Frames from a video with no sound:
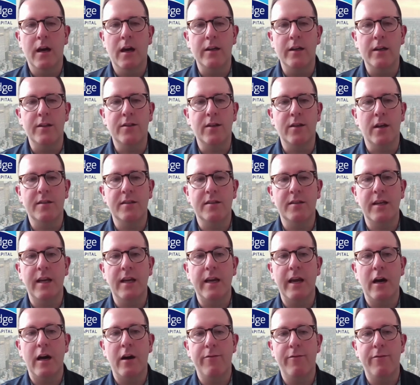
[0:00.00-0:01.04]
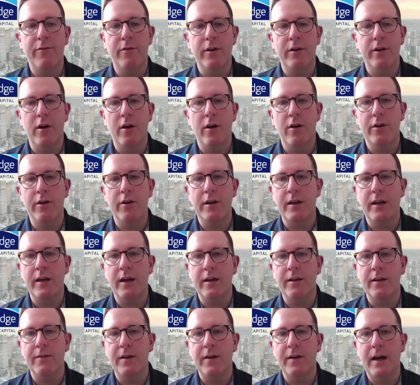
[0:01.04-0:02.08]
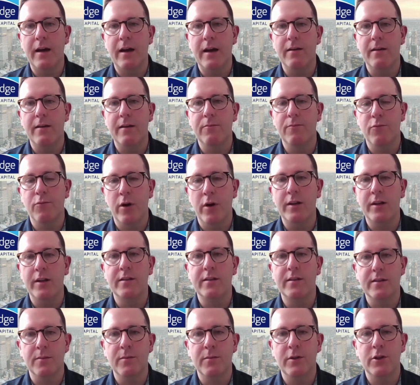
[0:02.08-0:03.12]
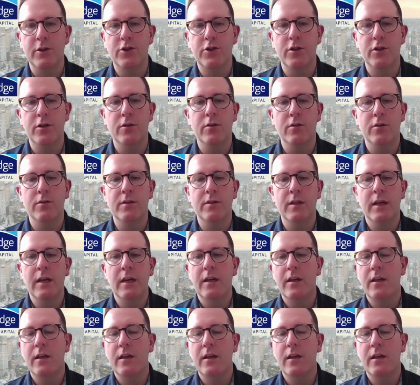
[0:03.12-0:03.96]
You saw Stay Alfred already kind of run into some issues.